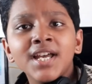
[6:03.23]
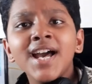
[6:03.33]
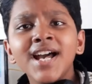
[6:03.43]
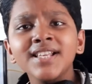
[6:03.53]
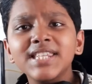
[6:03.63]

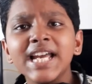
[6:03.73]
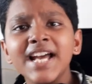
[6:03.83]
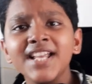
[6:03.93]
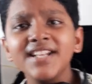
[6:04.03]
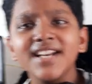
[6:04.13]
and
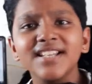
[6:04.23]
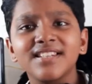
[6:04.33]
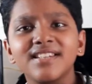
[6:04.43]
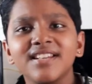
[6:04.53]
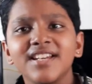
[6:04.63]

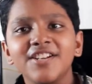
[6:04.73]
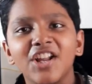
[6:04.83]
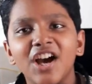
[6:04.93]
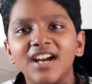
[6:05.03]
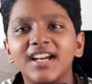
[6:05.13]
tennessine,
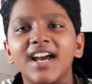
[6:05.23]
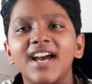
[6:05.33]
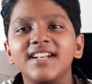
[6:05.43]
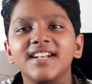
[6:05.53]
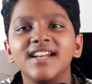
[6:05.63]

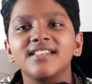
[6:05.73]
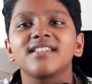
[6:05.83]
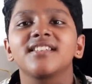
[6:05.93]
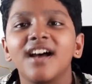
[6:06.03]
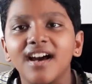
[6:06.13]

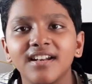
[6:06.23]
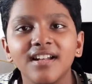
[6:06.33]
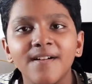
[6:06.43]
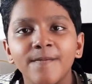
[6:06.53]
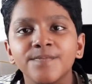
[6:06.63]
oganesson.
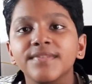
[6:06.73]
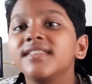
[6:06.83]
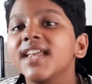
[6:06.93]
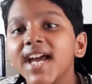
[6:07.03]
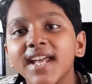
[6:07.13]

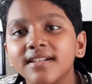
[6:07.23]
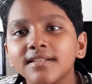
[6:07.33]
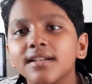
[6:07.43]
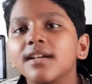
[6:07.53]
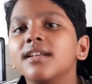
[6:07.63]

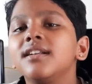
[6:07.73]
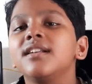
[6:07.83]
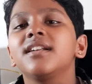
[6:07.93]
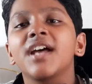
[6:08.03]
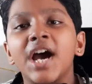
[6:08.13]
Then,
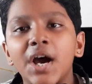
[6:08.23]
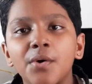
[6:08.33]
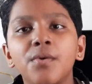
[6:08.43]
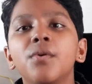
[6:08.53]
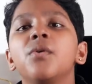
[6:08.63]

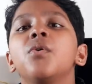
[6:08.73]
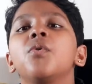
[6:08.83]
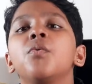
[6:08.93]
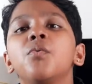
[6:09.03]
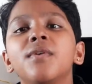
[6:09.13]
now,
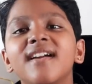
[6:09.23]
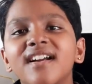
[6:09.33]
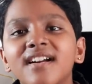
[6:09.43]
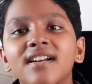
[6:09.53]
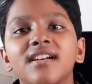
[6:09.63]

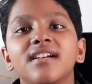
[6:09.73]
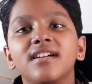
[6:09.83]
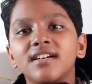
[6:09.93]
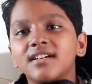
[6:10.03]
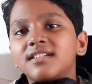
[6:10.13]
we're
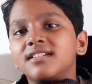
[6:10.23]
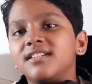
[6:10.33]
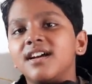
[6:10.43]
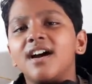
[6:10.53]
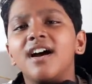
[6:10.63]

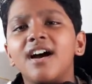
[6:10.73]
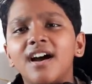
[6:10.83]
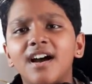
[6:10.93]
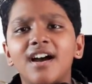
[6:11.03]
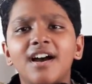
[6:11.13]

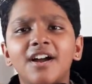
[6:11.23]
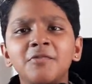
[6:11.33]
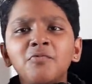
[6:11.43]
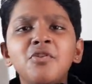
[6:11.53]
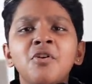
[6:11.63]

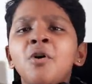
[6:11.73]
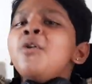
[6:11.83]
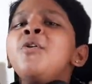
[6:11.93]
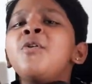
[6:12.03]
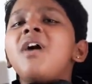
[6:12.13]
done.
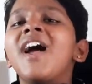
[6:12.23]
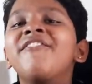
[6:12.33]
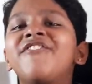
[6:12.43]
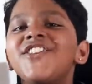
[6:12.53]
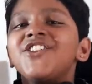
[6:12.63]
Woohoo!
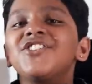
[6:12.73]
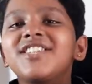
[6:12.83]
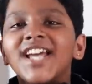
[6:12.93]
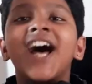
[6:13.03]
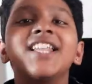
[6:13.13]
I finished the
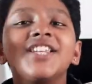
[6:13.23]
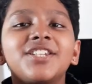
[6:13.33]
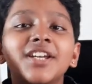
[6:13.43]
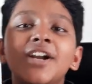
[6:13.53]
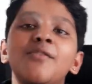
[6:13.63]

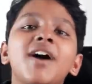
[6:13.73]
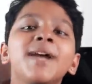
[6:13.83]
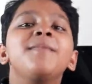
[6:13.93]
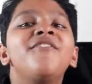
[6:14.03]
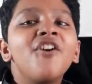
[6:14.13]
challenge
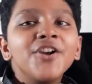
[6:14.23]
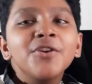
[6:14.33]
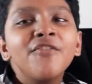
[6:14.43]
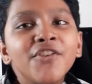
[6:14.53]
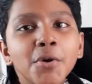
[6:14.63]
right before
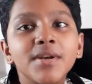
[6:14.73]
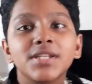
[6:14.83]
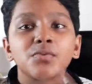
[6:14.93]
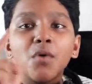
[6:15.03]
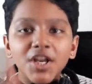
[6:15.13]
you
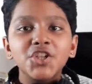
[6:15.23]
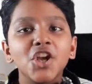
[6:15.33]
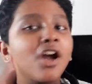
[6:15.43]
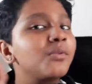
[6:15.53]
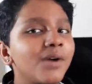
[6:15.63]
viewers. One
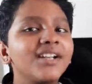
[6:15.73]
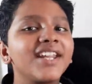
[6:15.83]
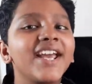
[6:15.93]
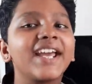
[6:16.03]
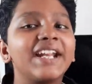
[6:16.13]
shot, one
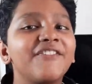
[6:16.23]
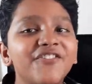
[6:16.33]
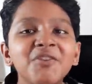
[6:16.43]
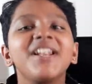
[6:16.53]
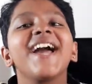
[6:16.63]
take. And if
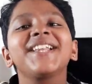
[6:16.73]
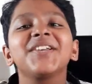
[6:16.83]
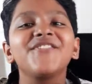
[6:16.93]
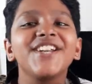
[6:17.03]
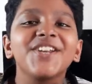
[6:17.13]
you like
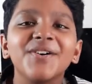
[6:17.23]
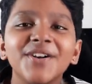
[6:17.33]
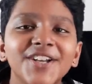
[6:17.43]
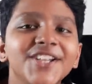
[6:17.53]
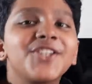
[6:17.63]
the video,
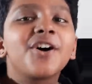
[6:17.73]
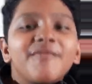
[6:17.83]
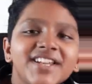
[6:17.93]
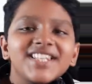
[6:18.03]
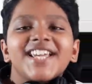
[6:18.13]
so
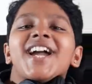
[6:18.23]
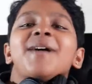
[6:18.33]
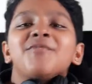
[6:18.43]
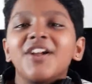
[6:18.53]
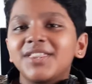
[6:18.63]
obviously
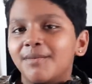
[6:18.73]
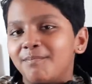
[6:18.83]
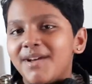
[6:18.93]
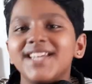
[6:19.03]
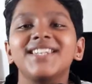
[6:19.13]
I'm not the
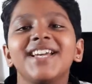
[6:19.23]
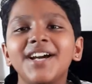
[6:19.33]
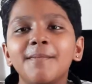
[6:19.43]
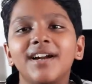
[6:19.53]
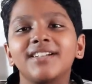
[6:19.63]
best
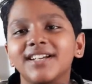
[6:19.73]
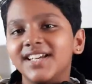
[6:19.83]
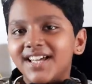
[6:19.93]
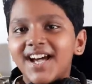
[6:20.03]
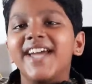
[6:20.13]
singer, but
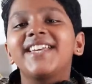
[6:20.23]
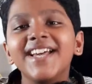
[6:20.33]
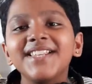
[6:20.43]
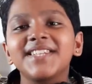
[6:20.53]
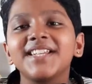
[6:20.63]
I
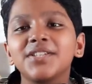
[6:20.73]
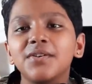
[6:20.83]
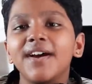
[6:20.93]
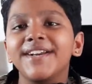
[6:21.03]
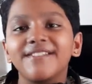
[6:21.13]
can sing.
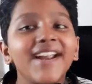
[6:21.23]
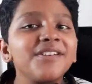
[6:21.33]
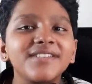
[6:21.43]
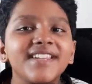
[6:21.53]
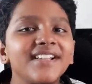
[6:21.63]
So I tried
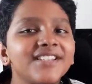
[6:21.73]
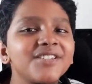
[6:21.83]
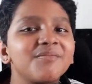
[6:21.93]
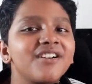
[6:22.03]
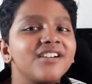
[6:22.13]
to sing
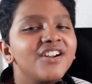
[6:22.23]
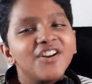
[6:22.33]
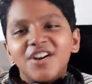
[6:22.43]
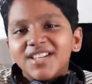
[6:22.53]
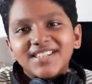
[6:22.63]
this, but
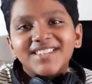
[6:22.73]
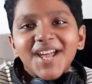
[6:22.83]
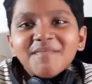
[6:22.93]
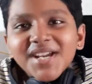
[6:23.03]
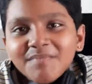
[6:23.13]

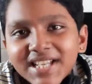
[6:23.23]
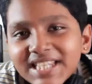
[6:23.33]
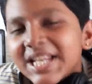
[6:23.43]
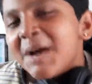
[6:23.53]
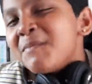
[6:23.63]
there might be
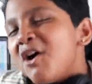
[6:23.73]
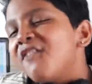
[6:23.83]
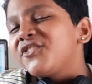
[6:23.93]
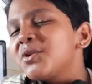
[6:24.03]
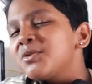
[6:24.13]
some
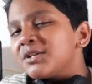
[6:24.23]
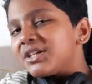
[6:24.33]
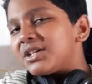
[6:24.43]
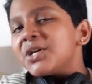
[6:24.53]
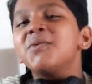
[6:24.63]
off-tone
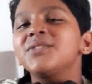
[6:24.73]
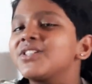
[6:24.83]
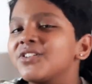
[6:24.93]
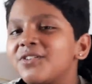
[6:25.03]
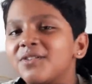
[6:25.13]
tunes.
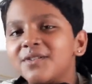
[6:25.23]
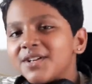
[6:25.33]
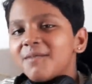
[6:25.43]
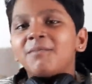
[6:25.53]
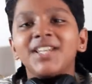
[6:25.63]
So
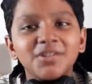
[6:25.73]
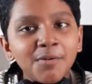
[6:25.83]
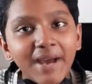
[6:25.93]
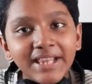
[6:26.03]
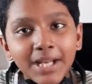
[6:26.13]
please
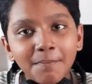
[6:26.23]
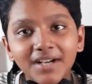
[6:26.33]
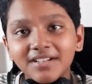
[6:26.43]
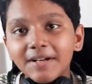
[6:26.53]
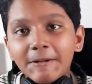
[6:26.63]
don't mind that.
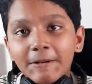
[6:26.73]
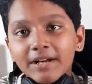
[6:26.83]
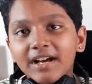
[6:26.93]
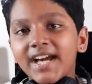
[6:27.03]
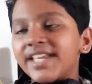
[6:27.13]
But
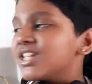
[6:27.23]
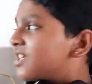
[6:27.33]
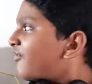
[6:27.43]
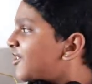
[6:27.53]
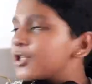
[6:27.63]
I
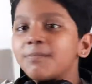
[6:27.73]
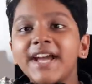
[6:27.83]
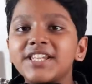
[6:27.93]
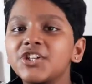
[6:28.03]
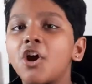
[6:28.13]
just finished
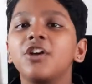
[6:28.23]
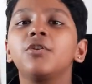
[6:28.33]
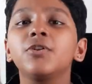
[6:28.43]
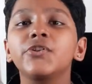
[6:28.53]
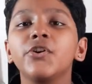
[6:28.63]
my short
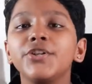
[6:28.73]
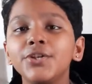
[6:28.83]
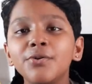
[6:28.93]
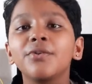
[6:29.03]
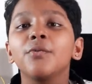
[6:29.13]
goal. So
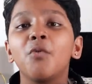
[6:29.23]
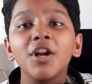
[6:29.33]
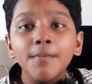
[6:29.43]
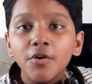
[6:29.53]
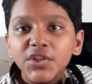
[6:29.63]
you,
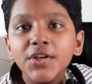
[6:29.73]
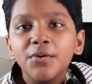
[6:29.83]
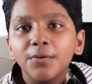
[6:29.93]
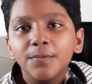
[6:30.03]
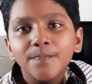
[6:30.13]
what about
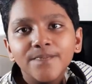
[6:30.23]
you?